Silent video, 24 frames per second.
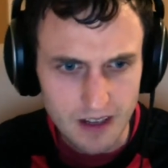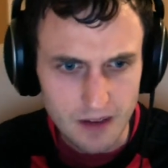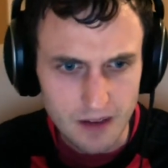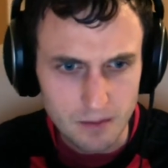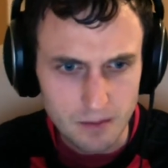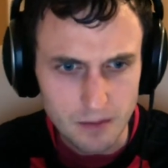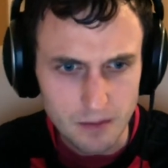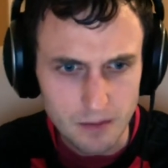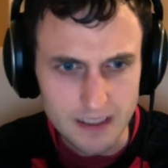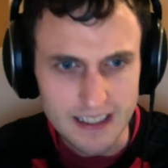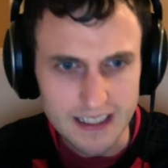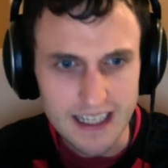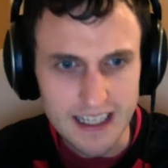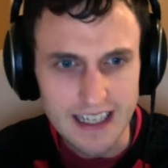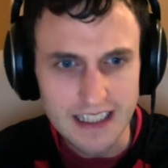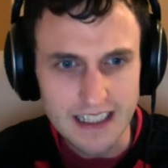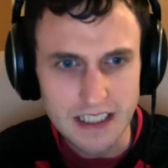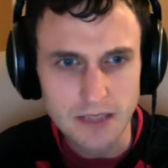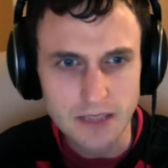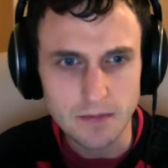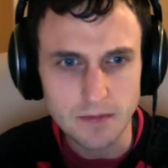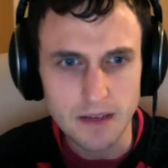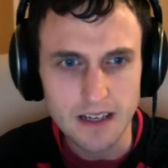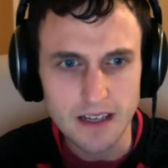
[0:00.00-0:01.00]
But yeah,
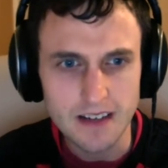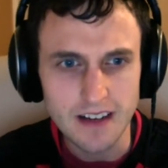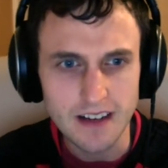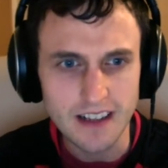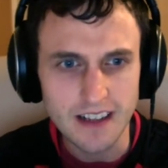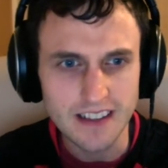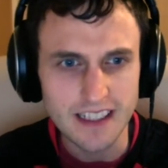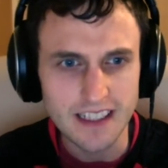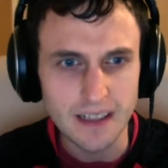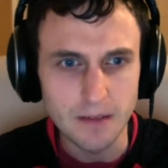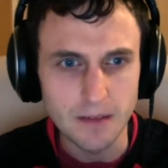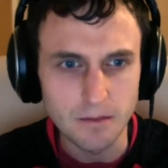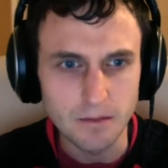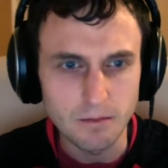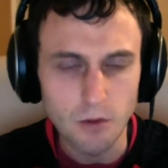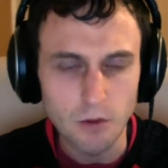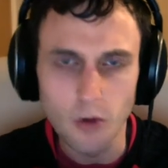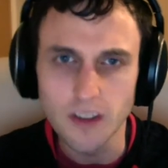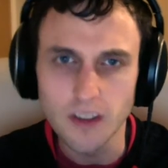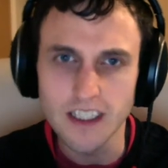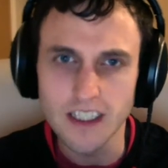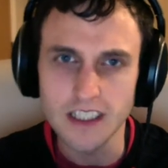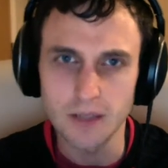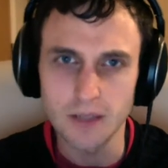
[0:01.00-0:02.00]
there's been, I think,
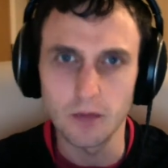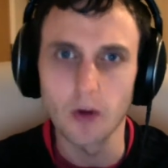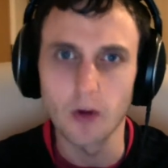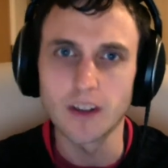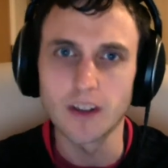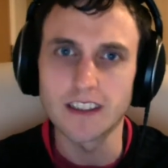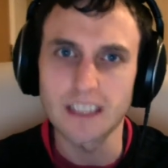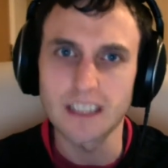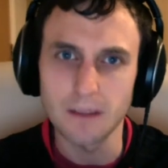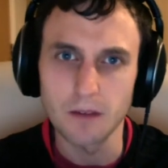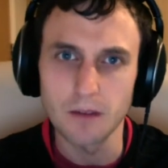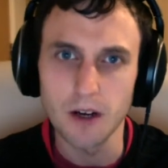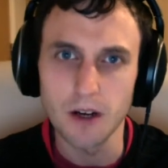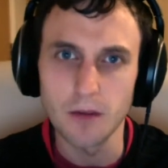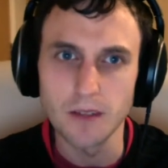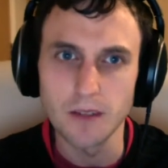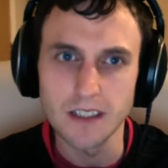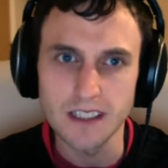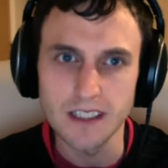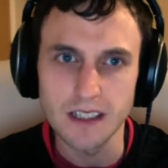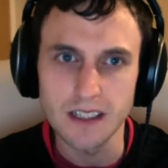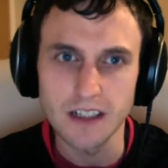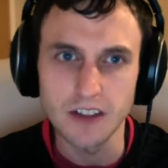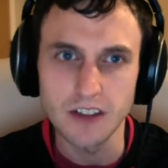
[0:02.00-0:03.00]
more disappointing
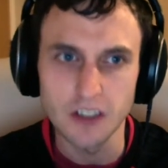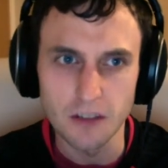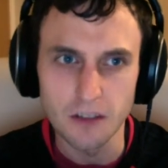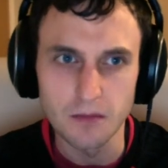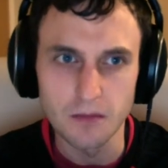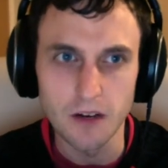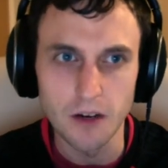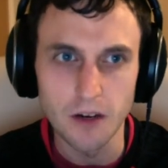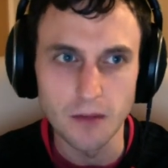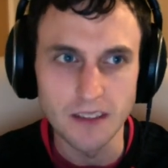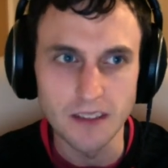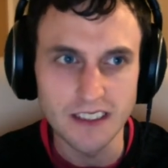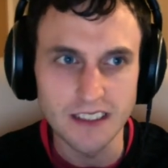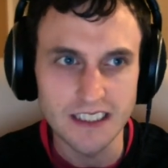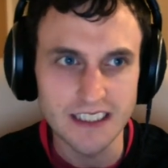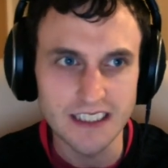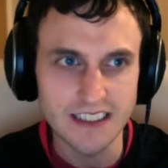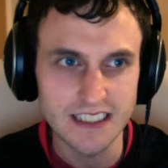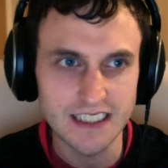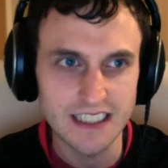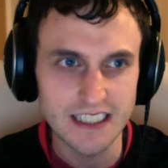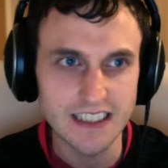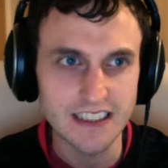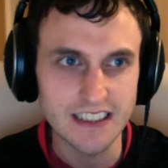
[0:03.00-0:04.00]
moments than good moments this
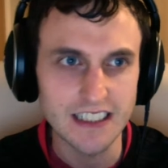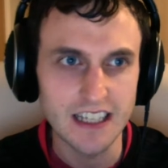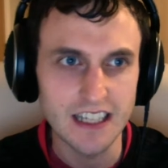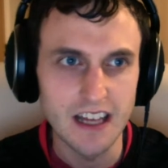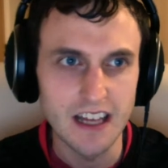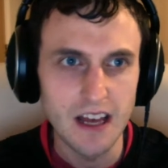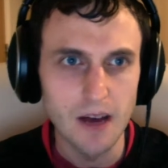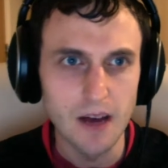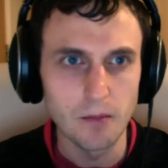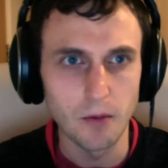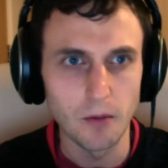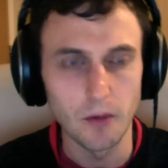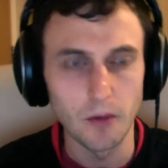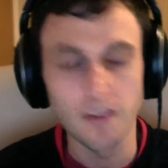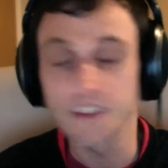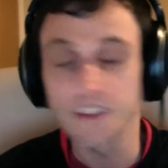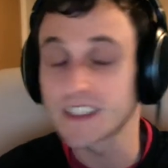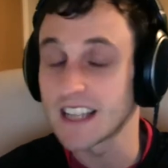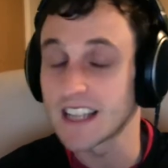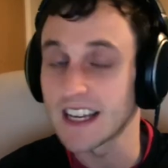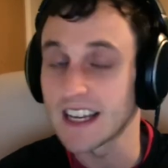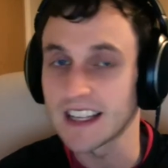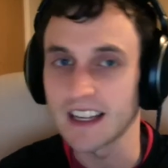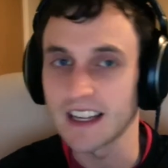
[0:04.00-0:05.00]
season, but we've
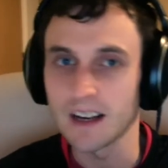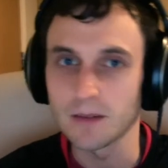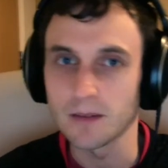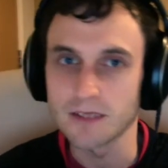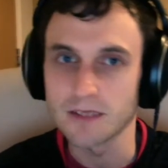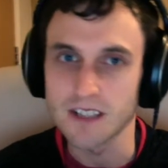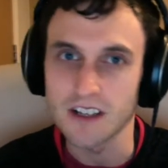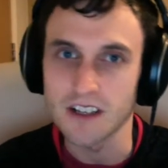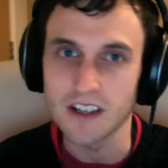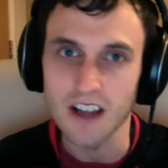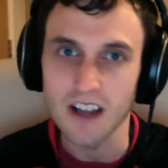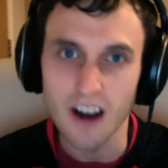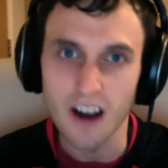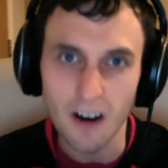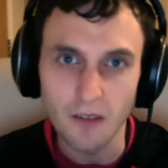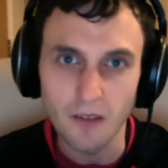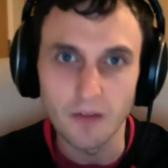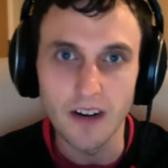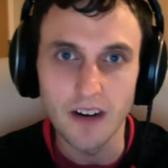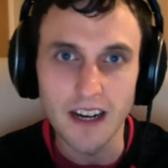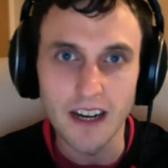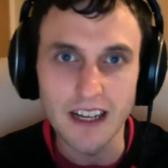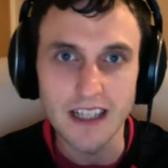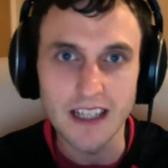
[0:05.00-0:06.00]
stayed up, so you can't
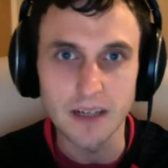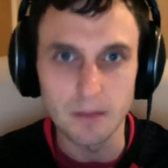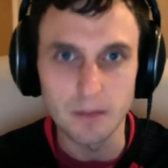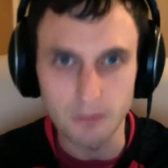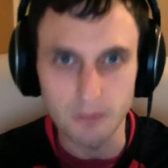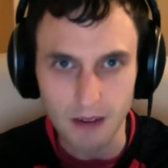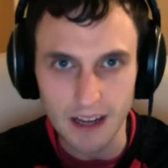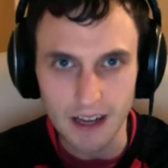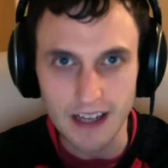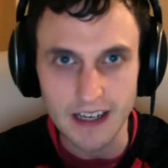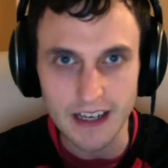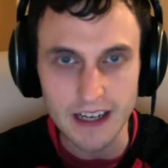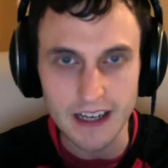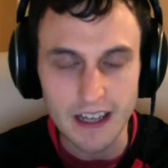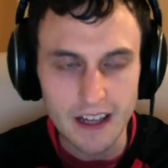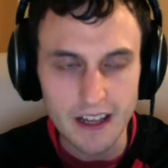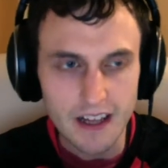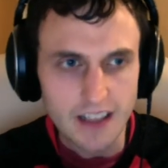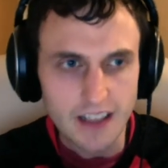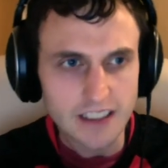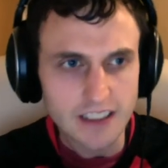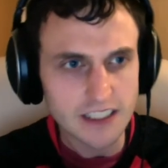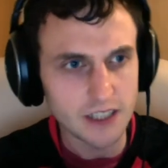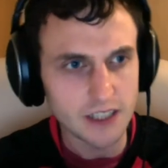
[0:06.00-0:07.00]
really complain.
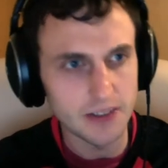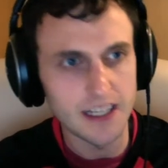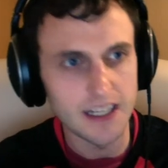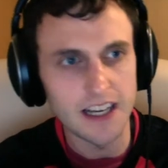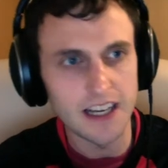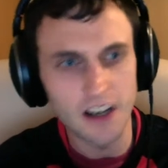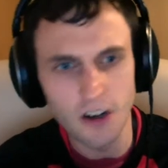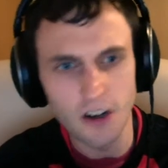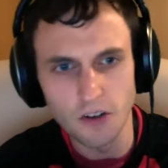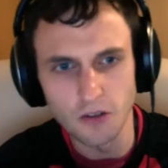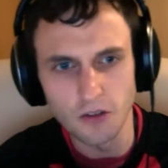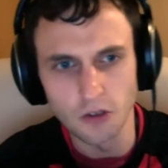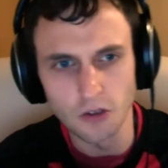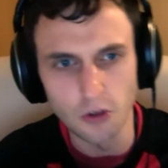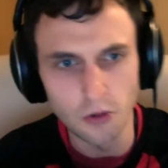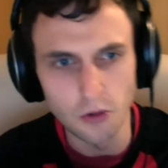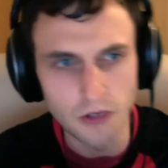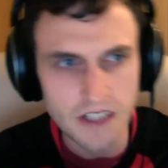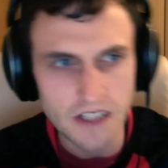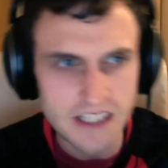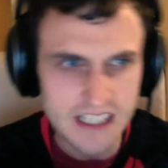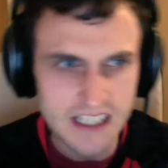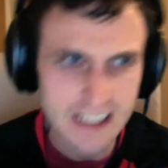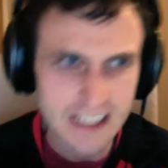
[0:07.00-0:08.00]
So yeah, overall
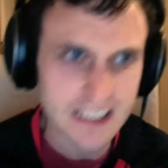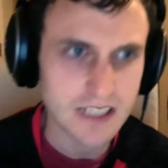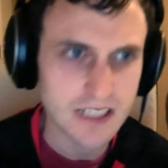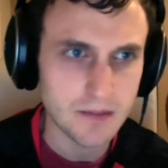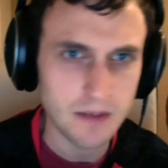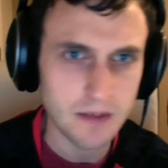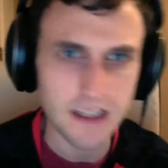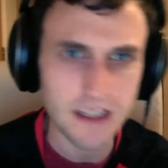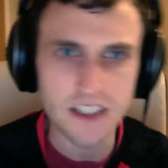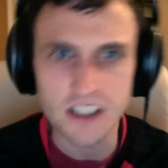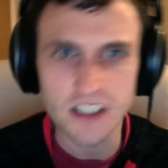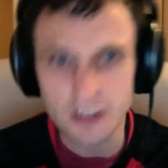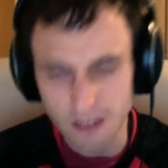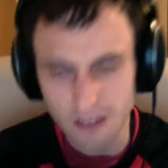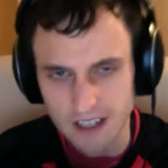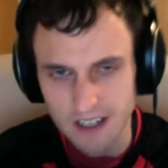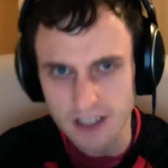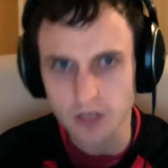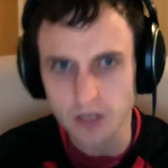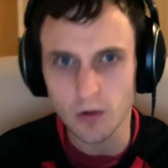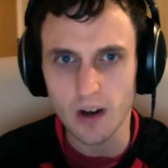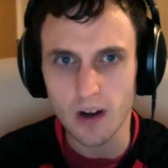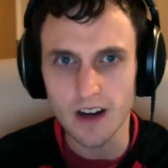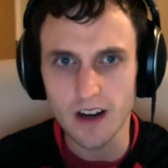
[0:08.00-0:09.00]
the season's been a
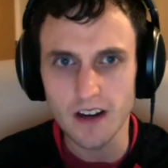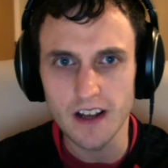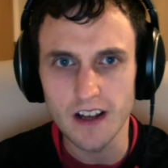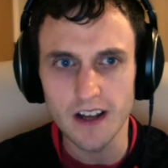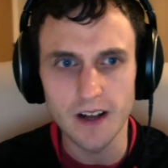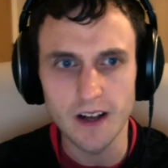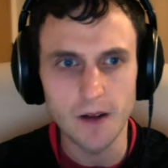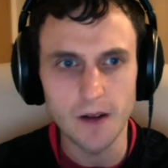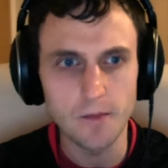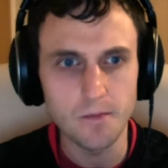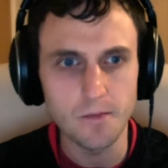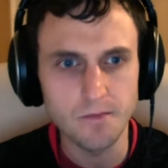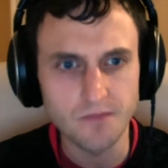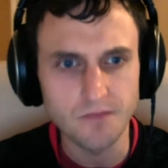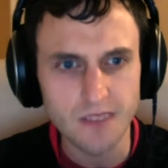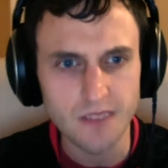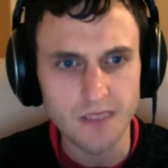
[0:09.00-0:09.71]
strange one.